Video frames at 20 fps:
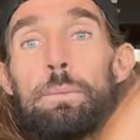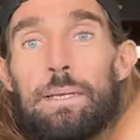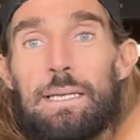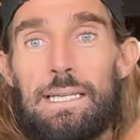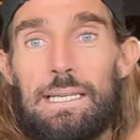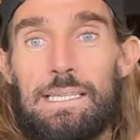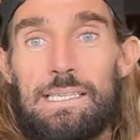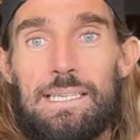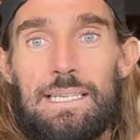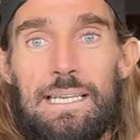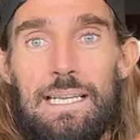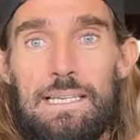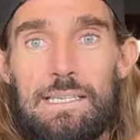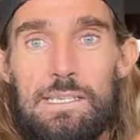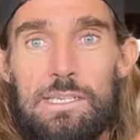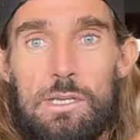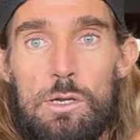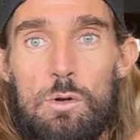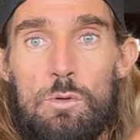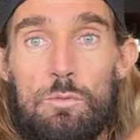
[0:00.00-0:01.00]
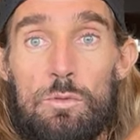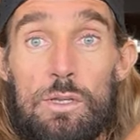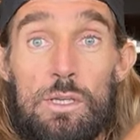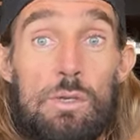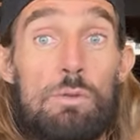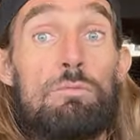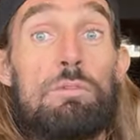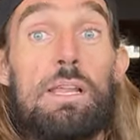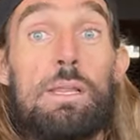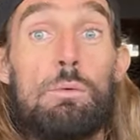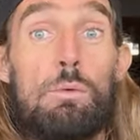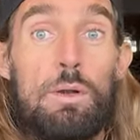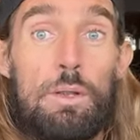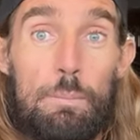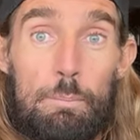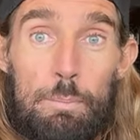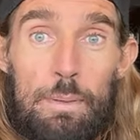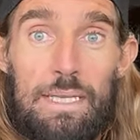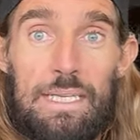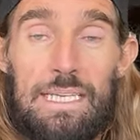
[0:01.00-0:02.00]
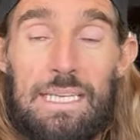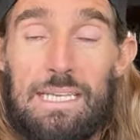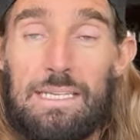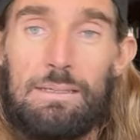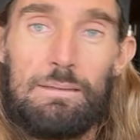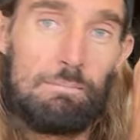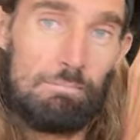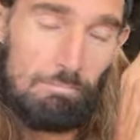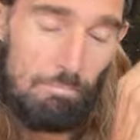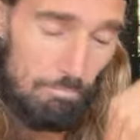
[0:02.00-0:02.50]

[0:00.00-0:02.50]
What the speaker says: into that zone that you really want to be in.